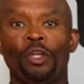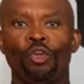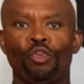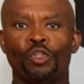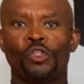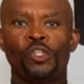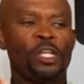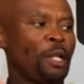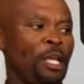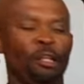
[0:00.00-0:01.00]
You used to
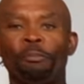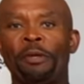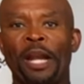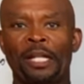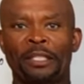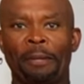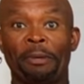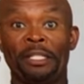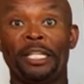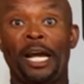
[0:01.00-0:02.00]
see Il Pirata
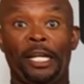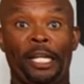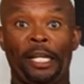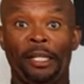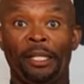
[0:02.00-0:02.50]
Pantani.